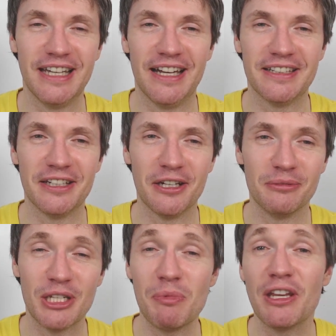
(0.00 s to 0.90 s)
yeah, I don't
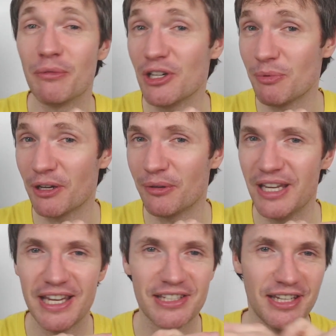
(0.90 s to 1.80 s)
know. Speaking of which, by the
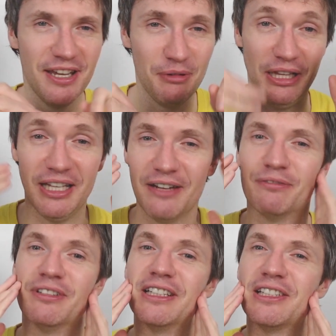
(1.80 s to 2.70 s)
way, yes, well, I
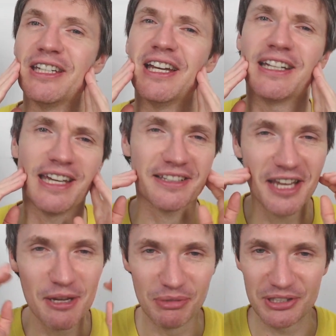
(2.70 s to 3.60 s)
haven't really today, I
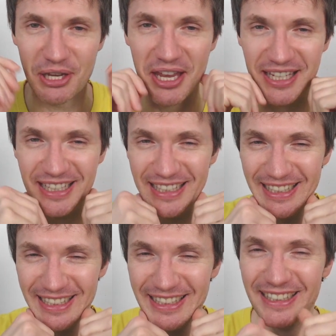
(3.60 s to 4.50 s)
guess. But I
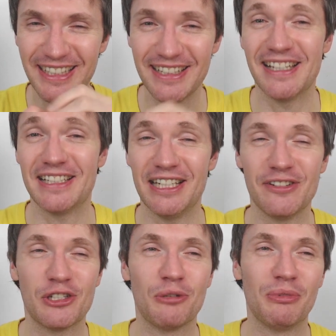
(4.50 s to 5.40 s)
tend to
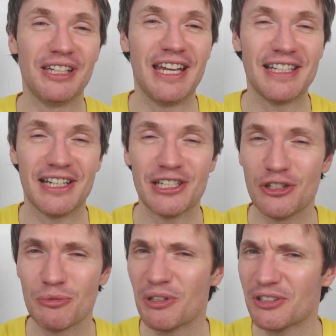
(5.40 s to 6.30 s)
leave it a couple of days,
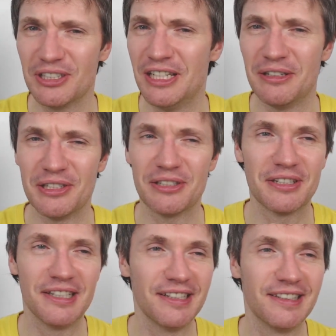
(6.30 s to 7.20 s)
actually, just because, you know, it's
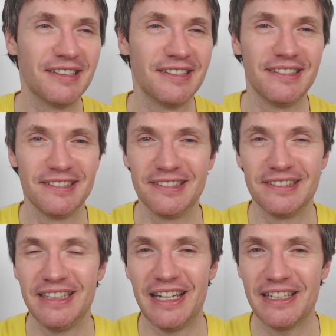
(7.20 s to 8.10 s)
just,
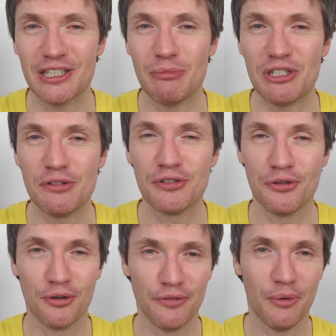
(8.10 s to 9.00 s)
yeah, it gets a bit too
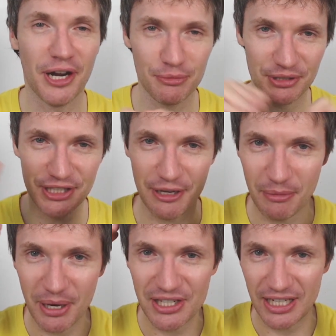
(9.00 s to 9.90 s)
sore otherwise.
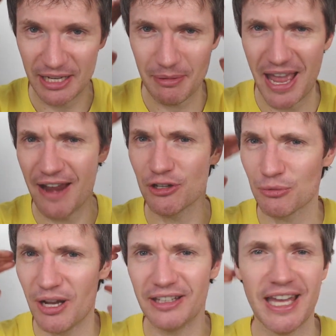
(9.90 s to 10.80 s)
But basically, my hair
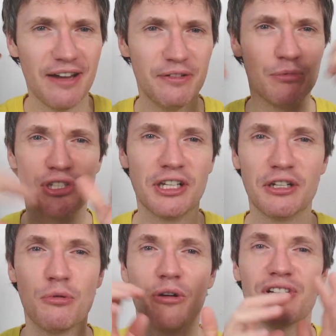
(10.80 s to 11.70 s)
as well. Yeah, I think we're still
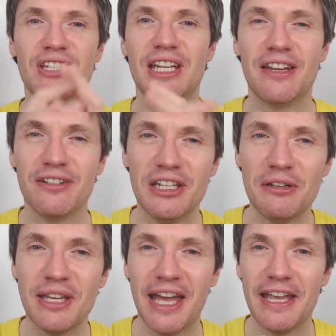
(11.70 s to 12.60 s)
in quarantine here in
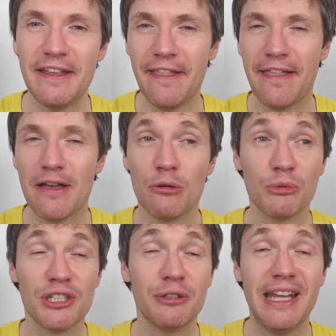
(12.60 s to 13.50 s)
the UK
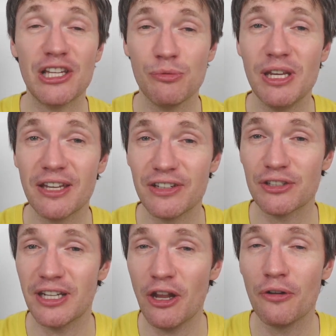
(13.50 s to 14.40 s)
until next week, I
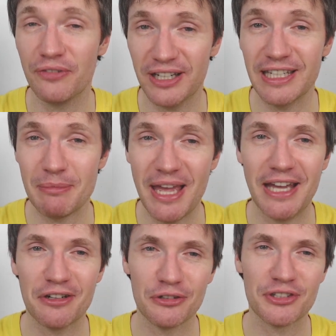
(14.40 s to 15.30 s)
think. So then hopefully I can get my
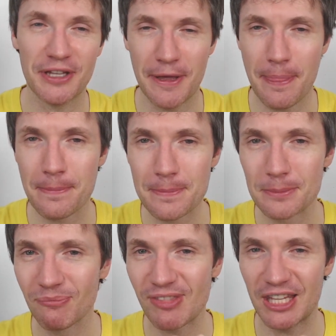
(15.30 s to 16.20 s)
hair cut.
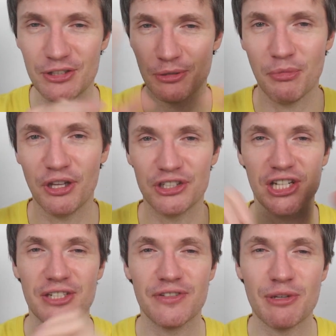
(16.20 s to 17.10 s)
So I
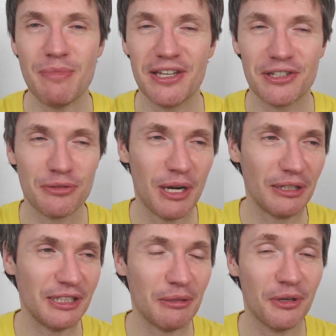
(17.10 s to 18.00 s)
apologise if it's a mess as
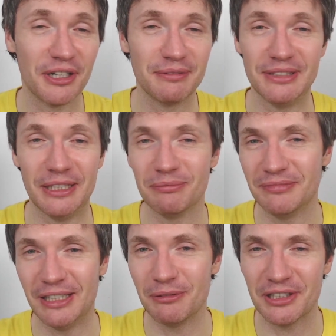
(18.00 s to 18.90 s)
well. You know, what can,
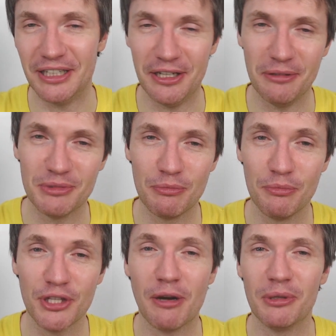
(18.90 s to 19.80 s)
what can I do?
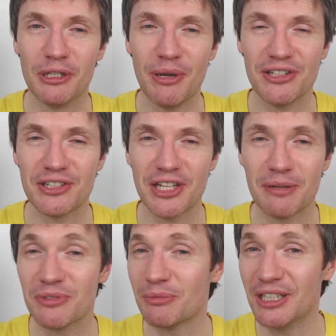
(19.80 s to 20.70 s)
It's terrible at the best of
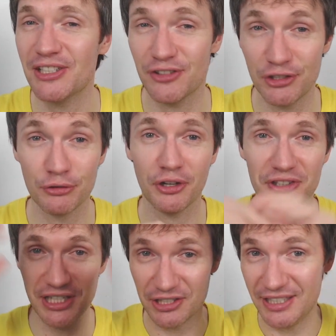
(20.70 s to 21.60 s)
times. But at least I've still
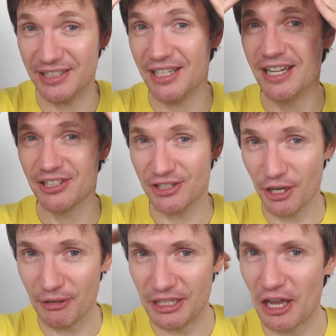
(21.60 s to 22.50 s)
got it. It's
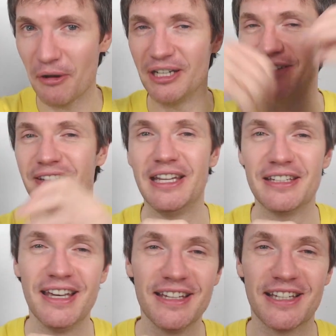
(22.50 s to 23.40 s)
slowly going, I
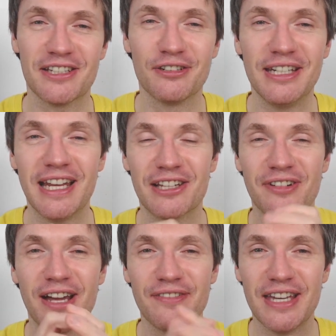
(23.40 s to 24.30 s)
think. So in the
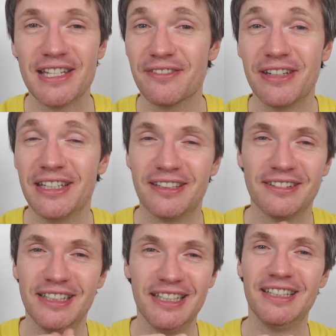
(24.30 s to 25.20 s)
next 5 years, I think
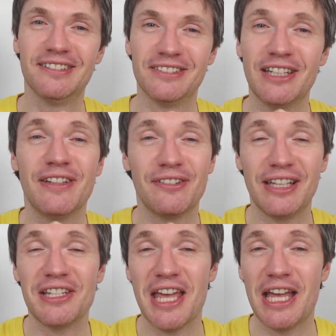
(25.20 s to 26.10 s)
I'll definitely
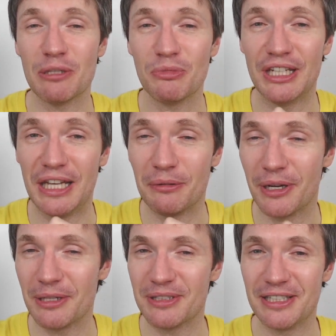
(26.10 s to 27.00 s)
have less hair, let's put it that
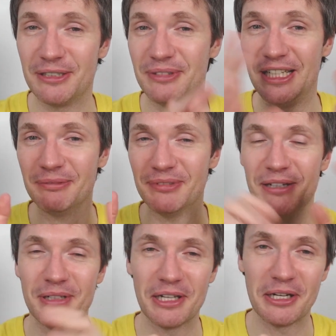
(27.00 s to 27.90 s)
way. So yeah,
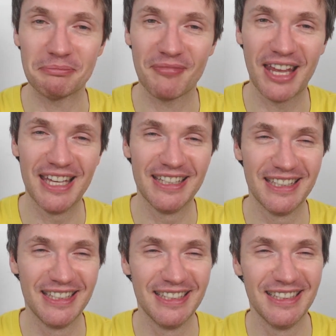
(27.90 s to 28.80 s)
there we
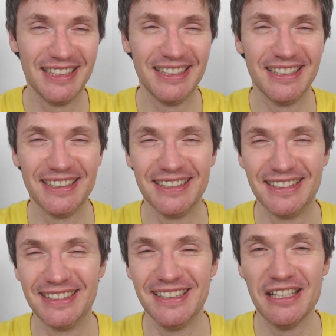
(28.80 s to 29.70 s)
go.
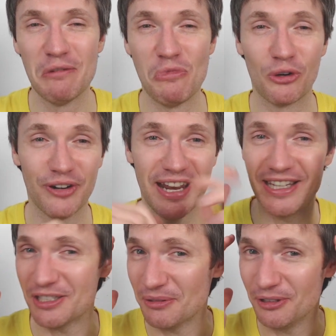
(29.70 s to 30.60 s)
More grey
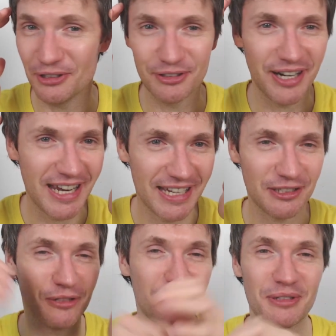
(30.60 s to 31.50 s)
hairs as well. All the grey
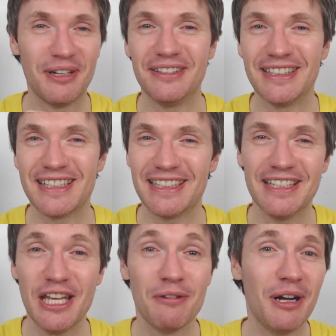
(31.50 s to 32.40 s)
hairs are coming as well,
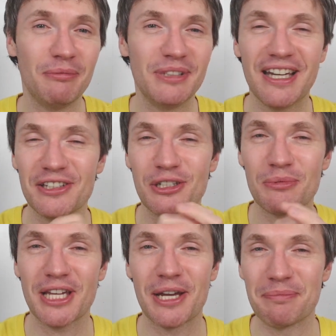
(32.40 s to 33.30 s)
honestly. Well, can't
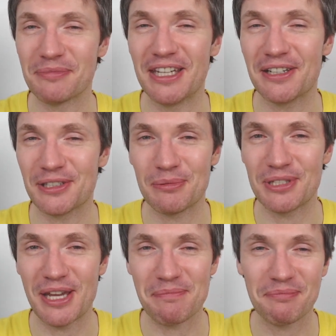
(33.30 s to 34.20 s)
stop time. You can't
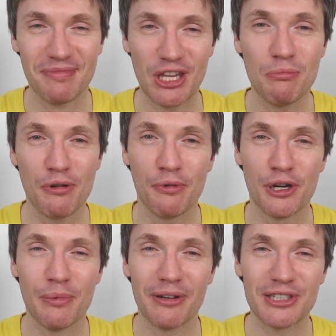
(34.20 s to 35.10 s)
stop time. No point
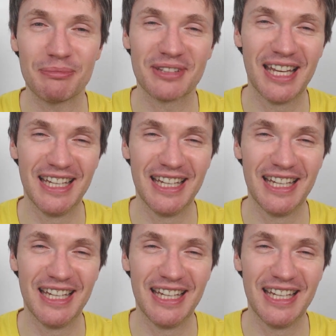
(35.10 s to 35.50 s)
worrying about it.